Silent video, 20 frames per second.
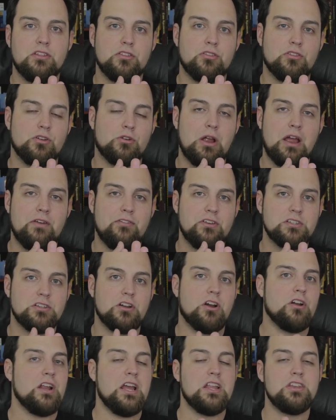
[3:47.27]
the, the graphics
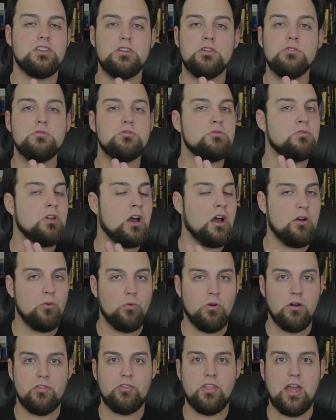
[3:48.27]
card, and you do
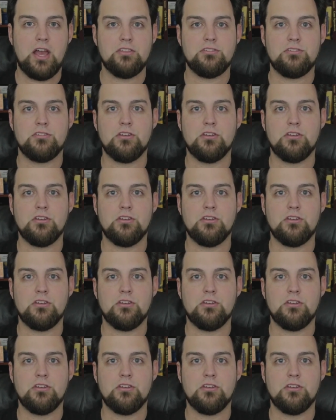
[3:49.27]
not want that.